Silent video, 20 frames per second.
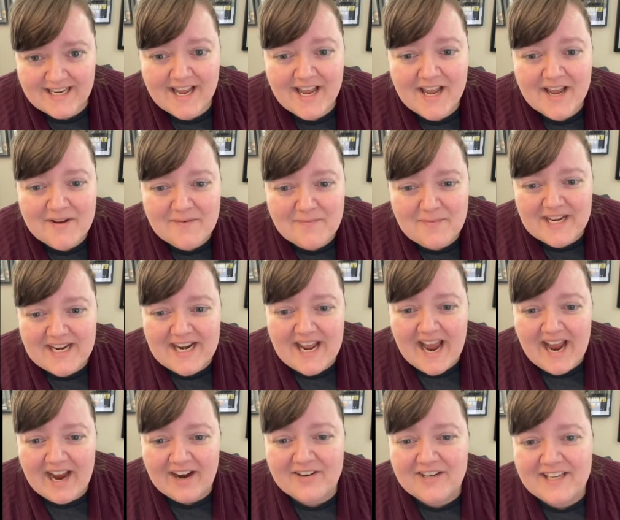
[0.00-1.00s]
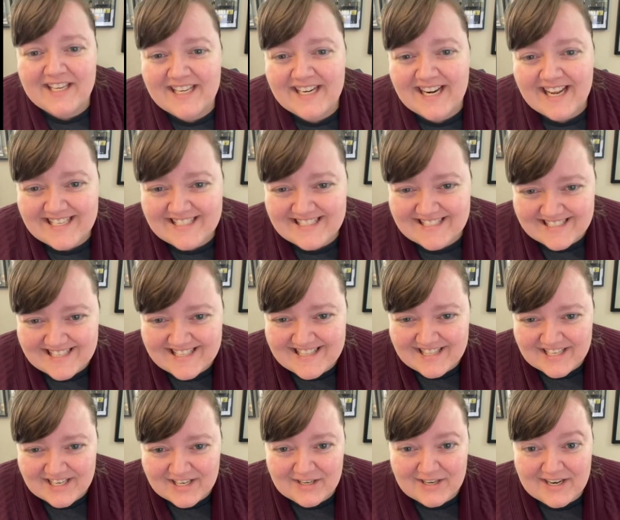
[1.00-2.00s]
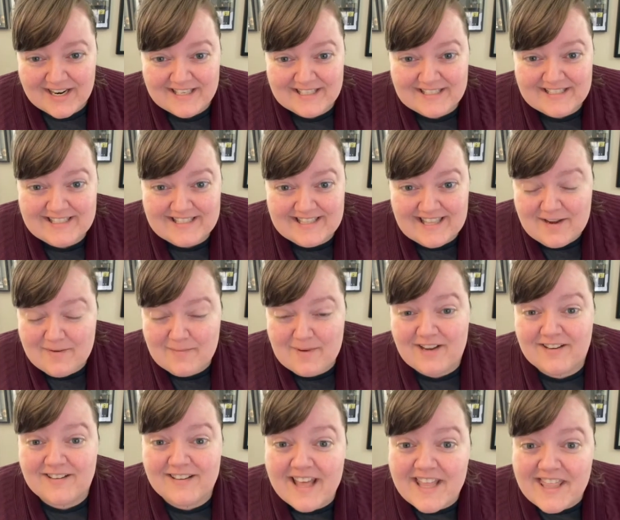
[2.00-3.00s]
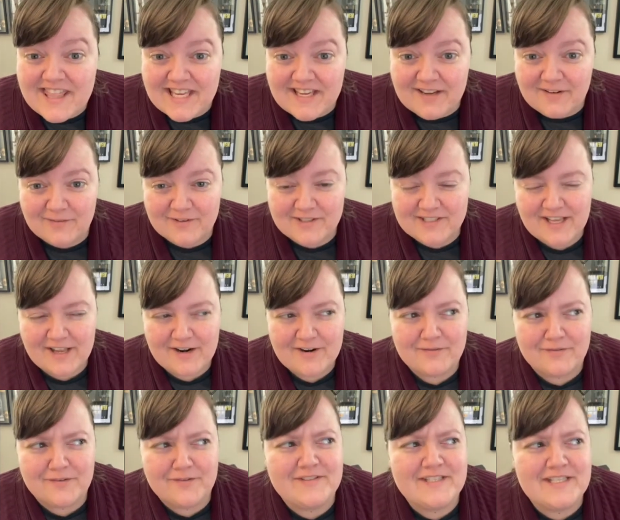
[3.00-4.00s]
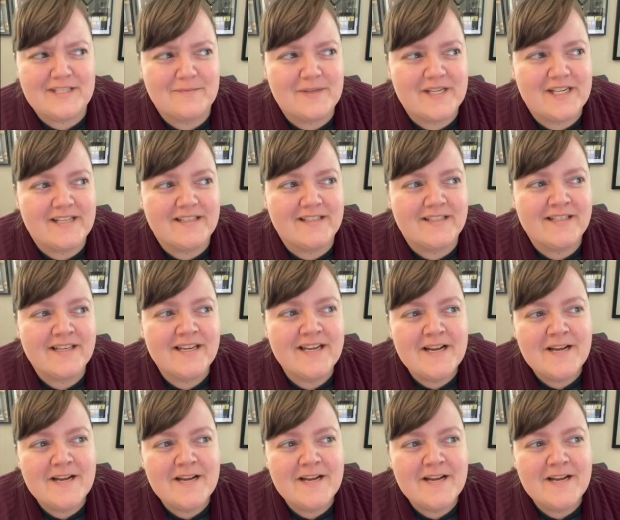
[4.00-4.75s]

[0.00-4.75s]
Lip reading: I mean, how can I sit there and think about nothing for 10 or 15 minutes?